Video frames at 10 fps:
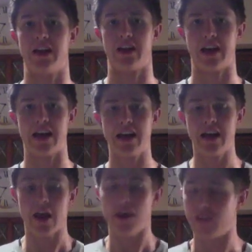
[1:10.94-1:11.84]
Okay,
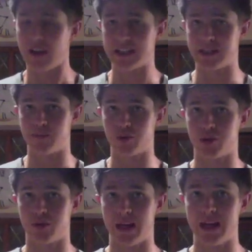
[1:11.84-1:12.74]
very simple
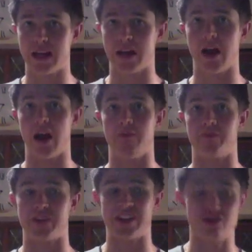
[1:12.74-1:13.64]
to make.
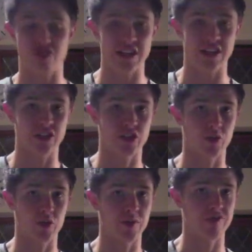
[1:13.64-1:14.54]
The ingredients that will be